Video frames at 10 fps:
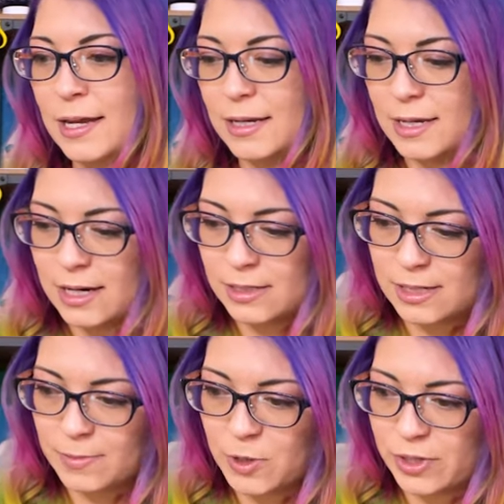Next,
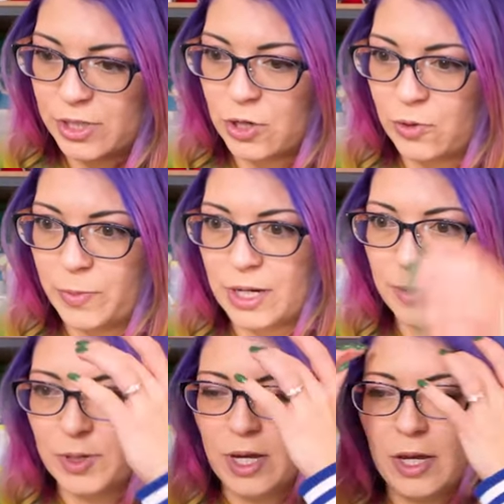I'm going to open
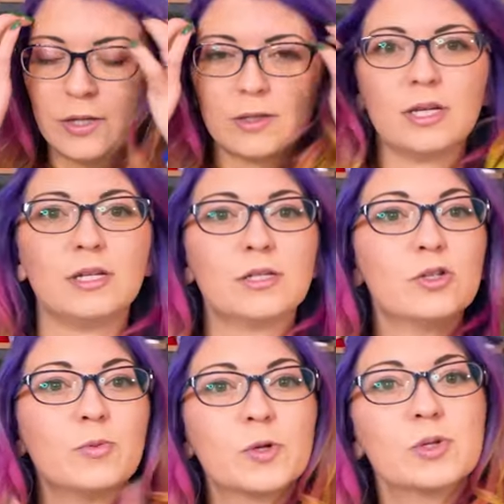up the
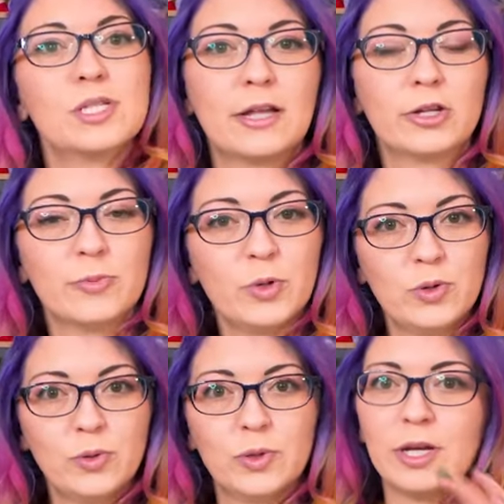Super Sailor
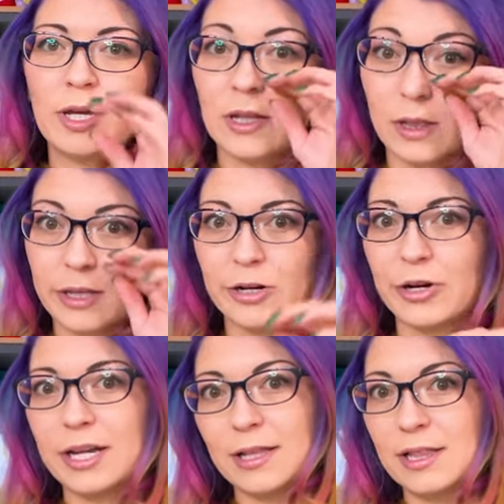Moon
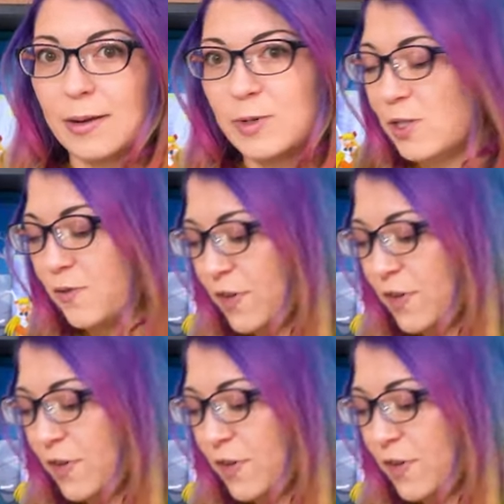Glitter and Glamours